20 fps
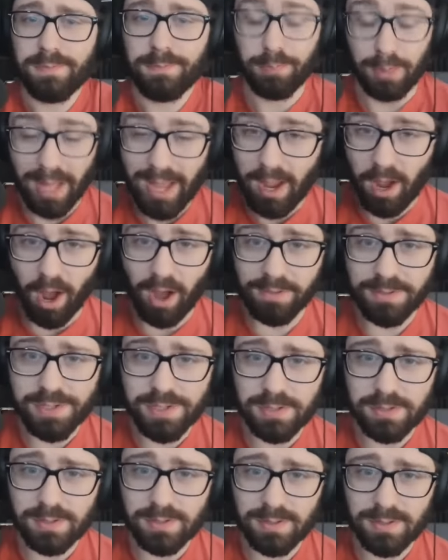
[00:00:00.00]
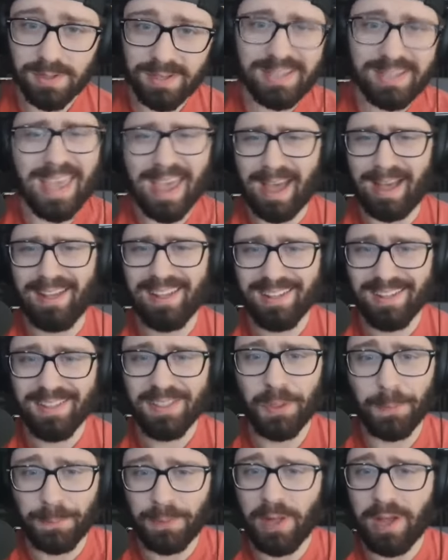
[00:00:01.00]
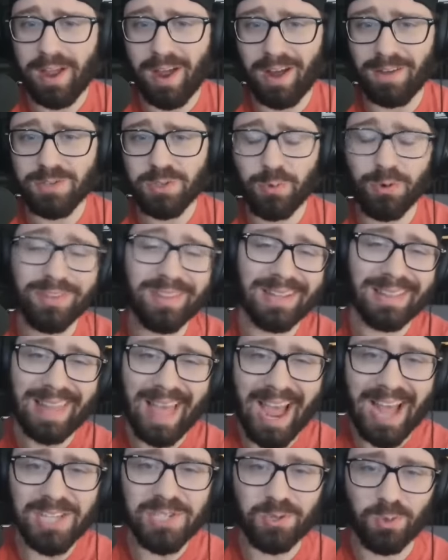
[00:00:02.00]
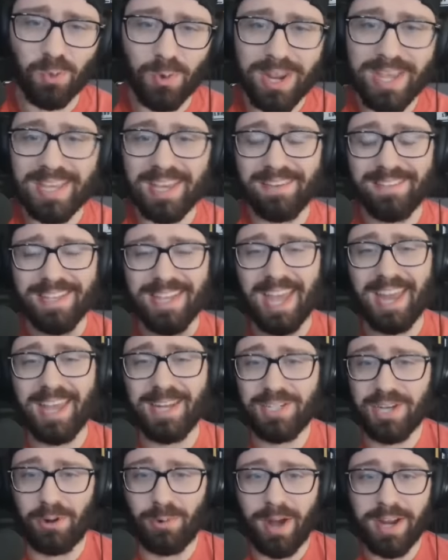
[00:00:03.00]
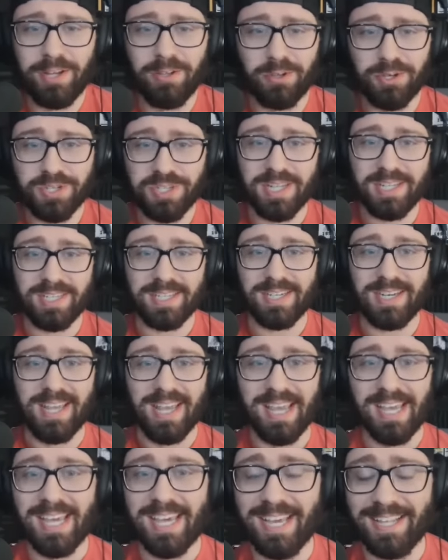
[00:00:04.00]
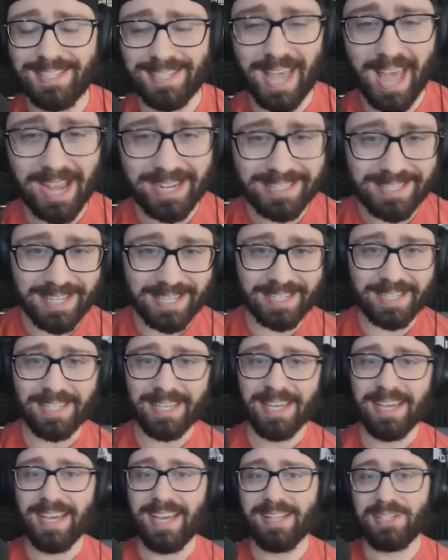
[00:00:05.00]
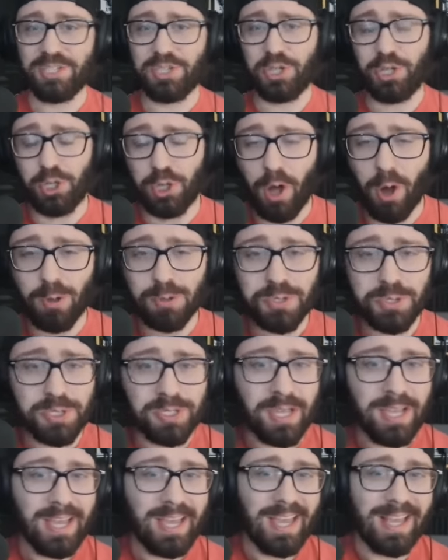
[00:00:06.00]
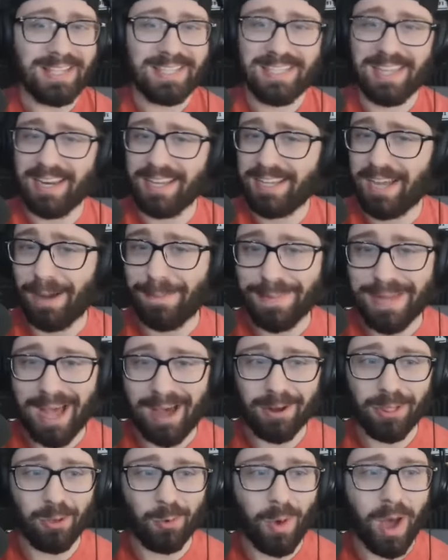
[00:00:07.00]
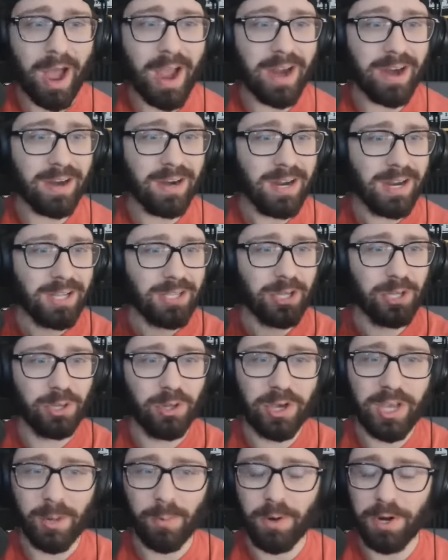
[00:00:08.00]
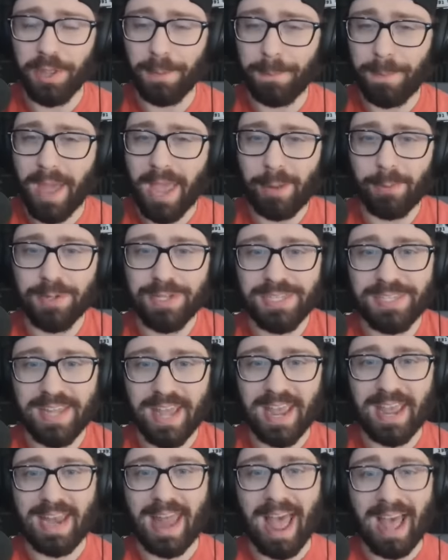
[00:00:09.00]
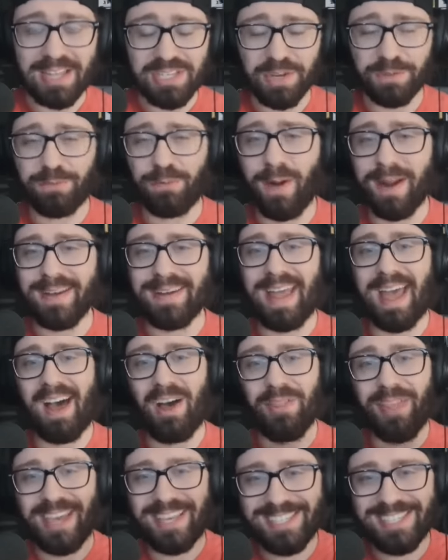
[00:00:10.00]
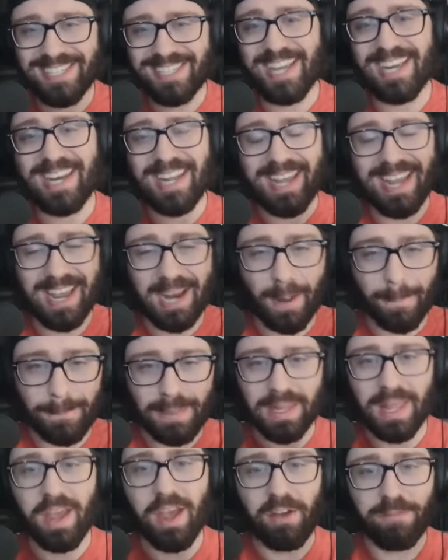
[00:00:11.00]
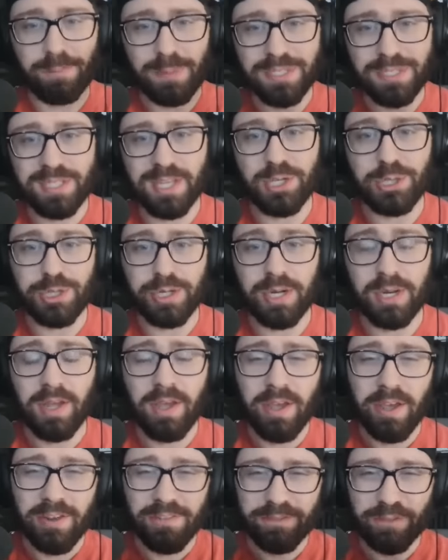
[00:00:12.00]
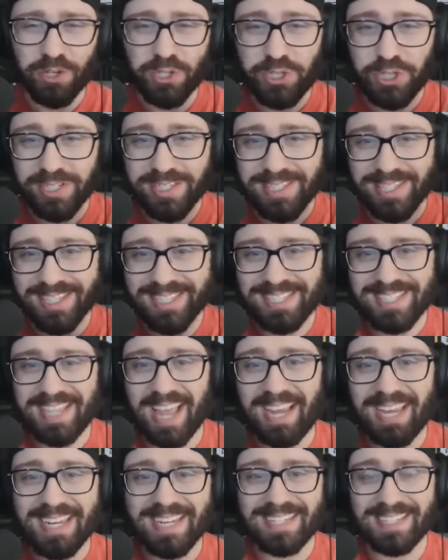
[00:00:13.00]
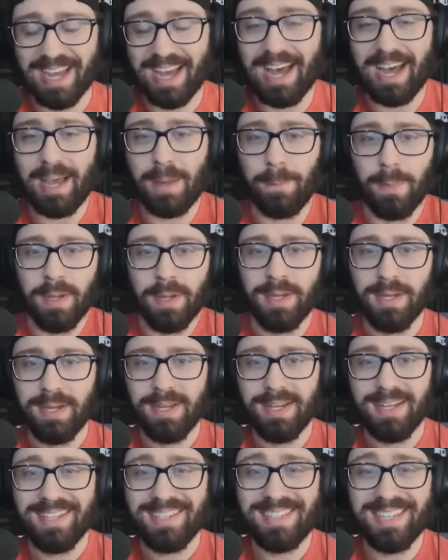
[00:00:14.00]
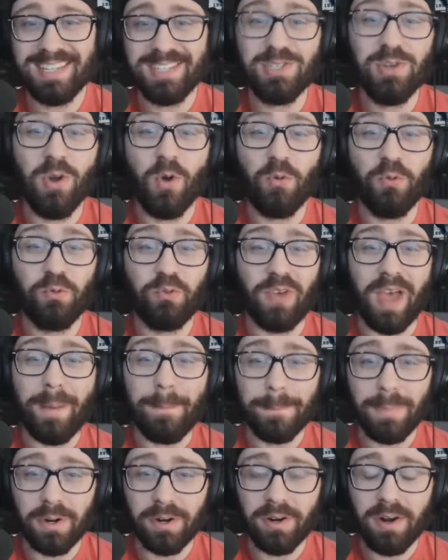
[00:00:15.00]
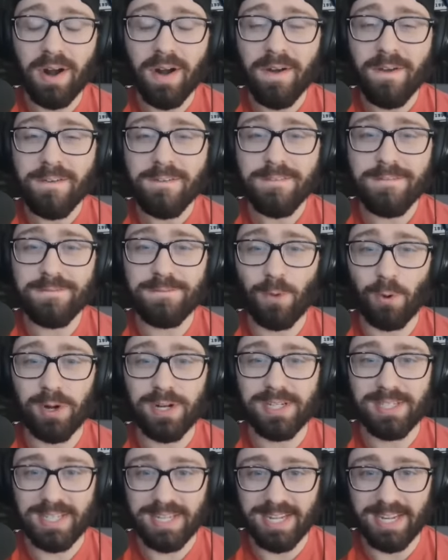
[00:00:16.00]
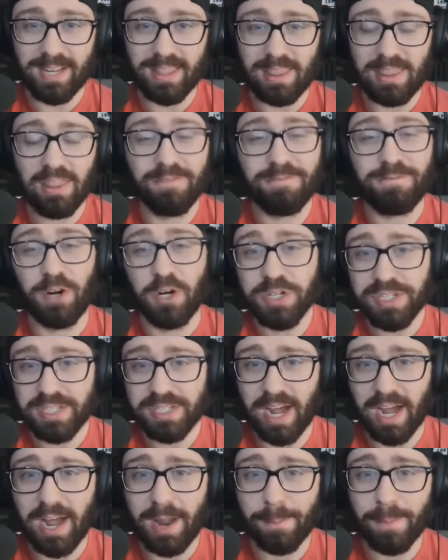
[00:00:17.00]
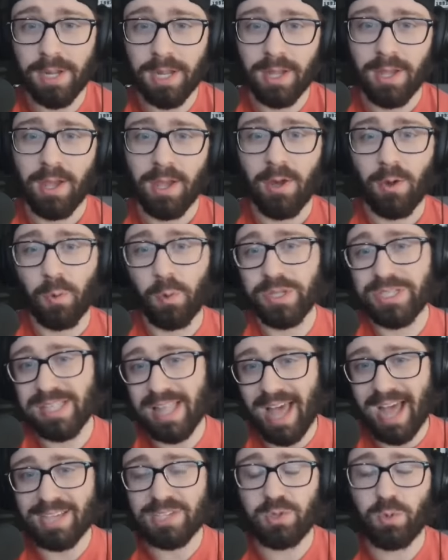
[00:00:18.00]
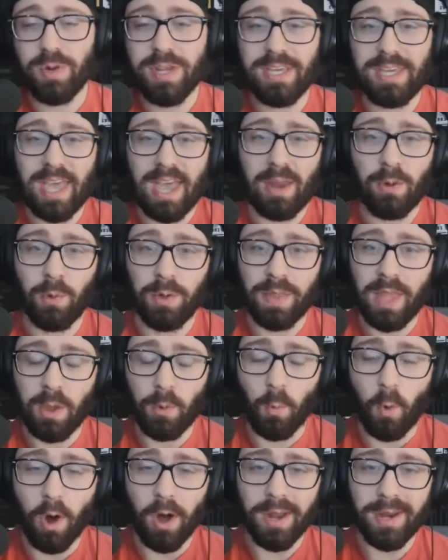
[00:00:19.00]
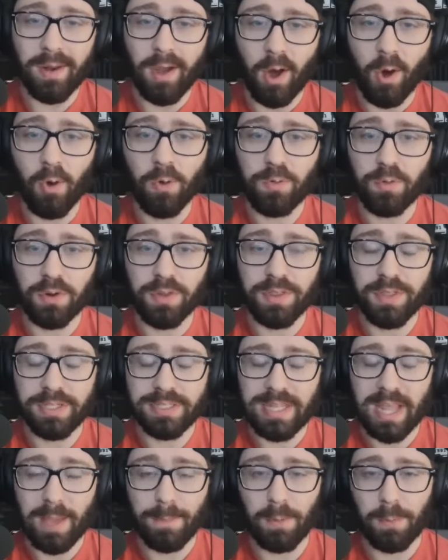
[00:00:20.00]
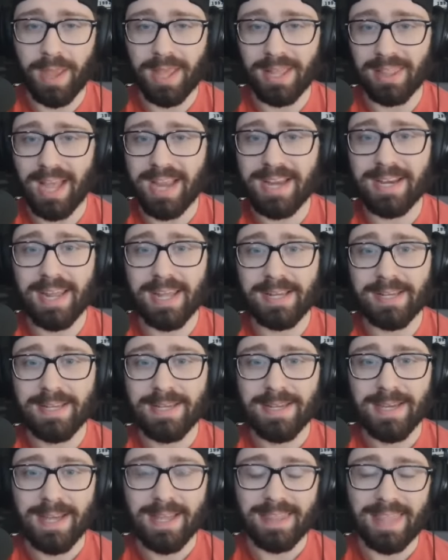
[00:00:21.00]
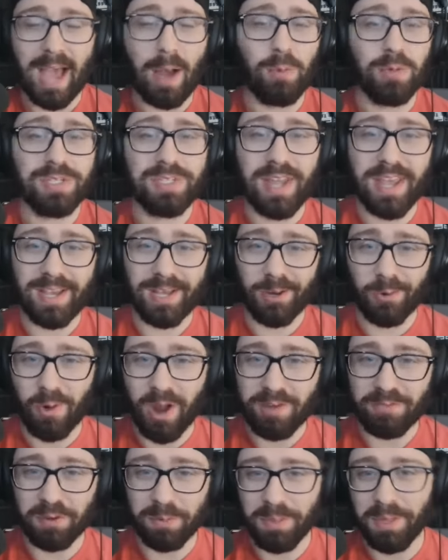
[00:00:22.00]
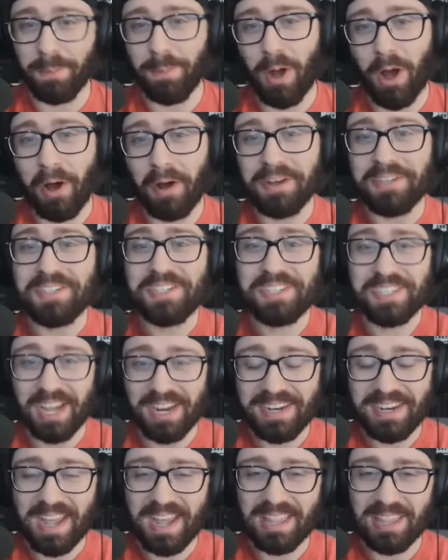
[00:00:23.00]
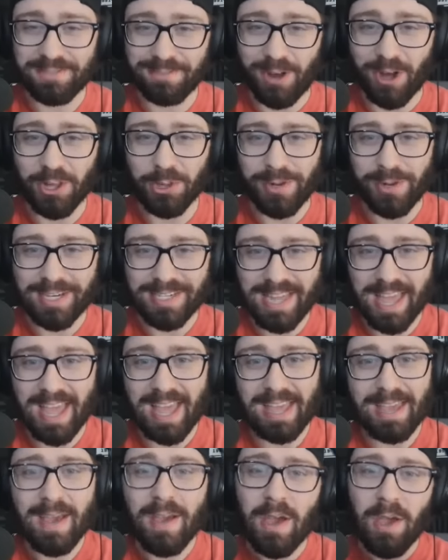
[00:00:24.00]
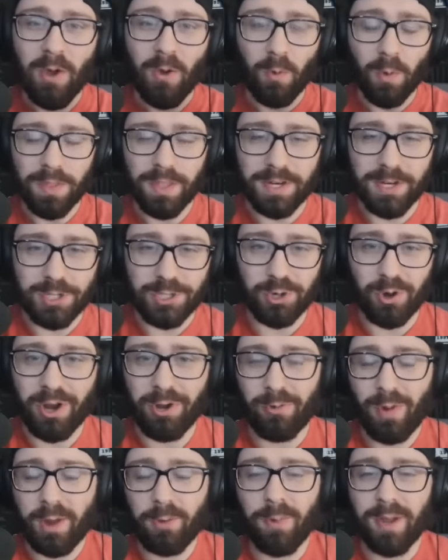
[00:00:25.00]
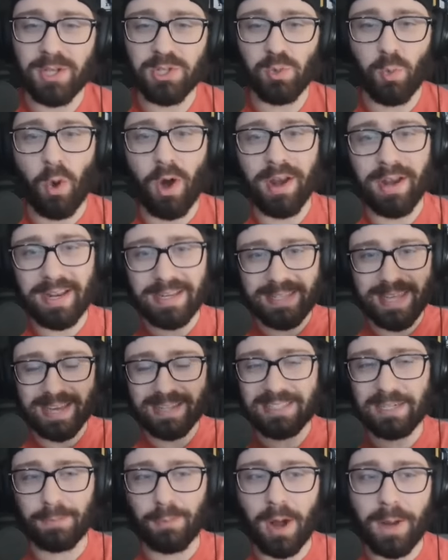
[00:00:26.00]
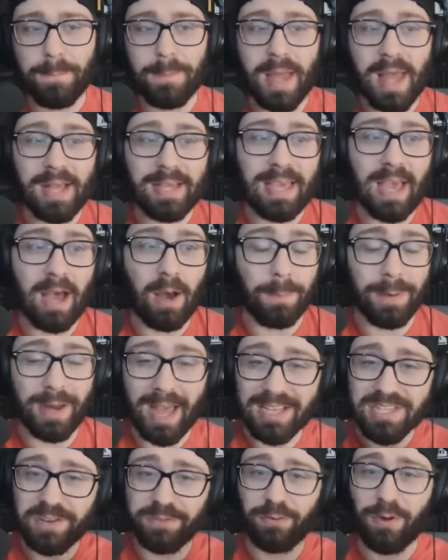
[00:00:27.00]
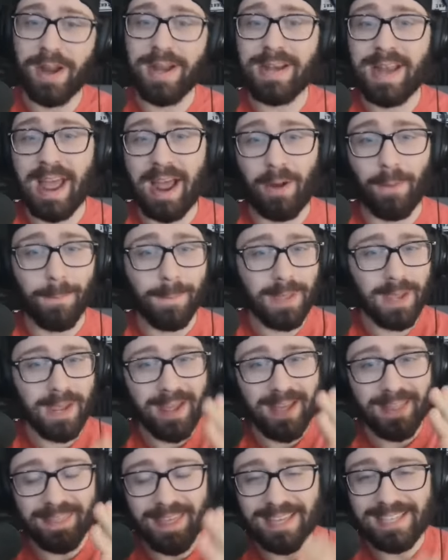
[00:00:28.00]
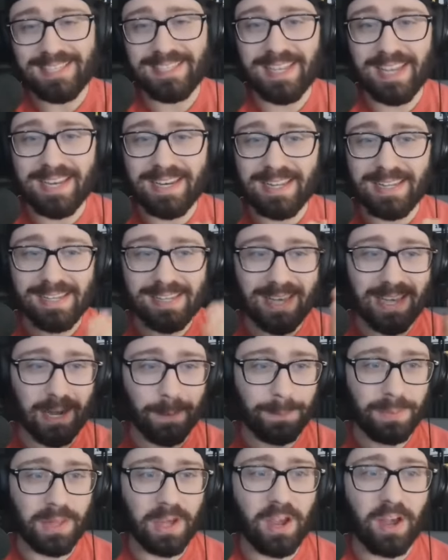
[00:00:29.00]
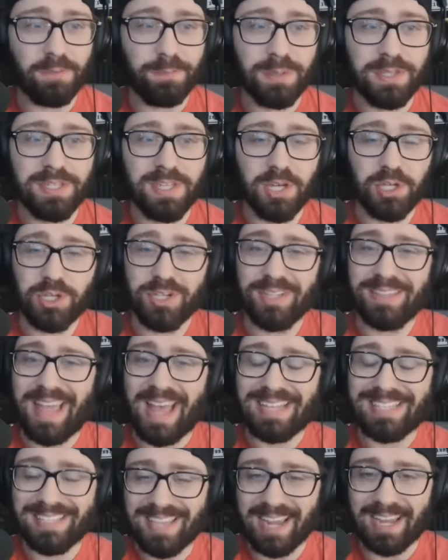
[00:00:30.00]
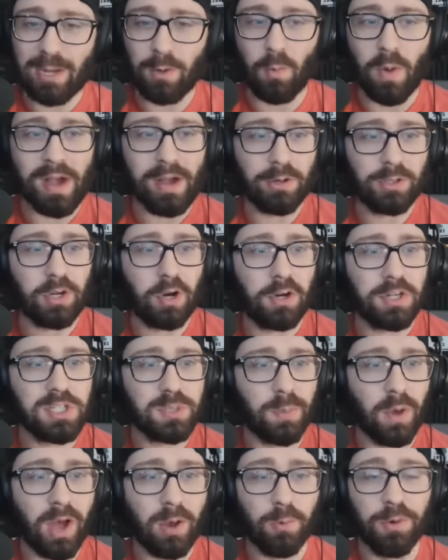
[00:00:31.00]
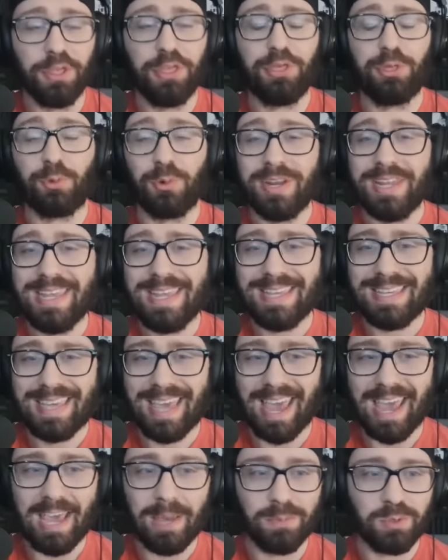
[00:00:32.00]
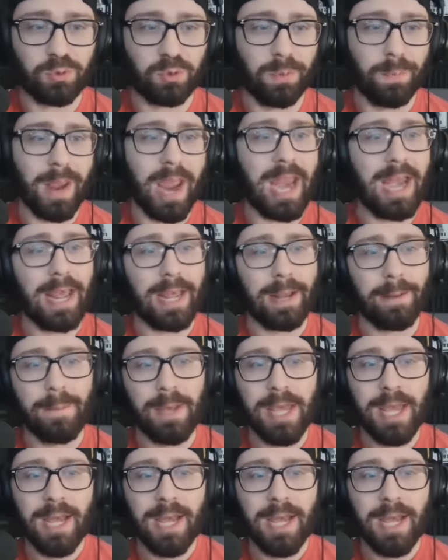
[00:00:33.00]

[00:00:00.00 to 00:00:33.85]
Playoffs? Yeah, the playoffs. We're in the last week of the NHL regular season. It's hectic. It's close. It's going to come down to the wire. You look at where the Penguins stand. As of right now, they sit in a playoff position for just the second time since November 14th. The first time was last weekend when they won over the Tampa Bay Lightning. That was taken away from them on Sunday, the following day, when the Detroit Red Wings won and kicked them right back out. But as of right now, they sit in a playoff position, that second wild card spot with three games remaining.